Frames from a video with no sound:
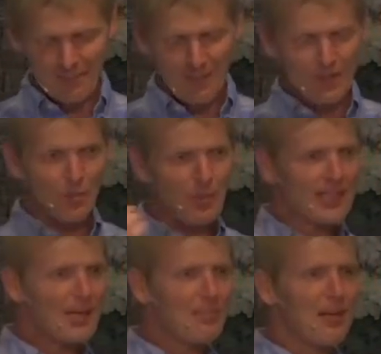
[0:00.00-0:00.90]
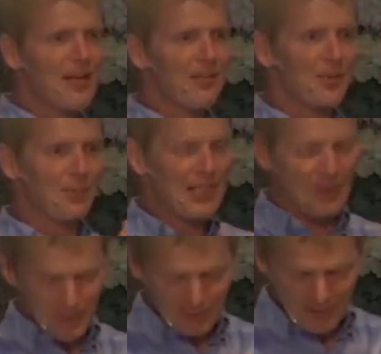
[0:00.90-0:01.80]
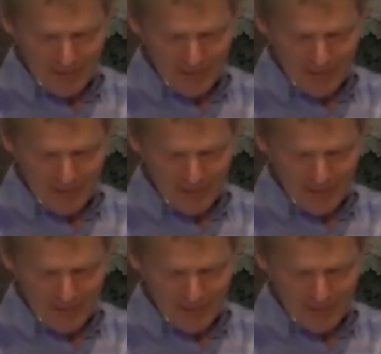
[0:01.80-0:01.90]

So pick up the reading with me there in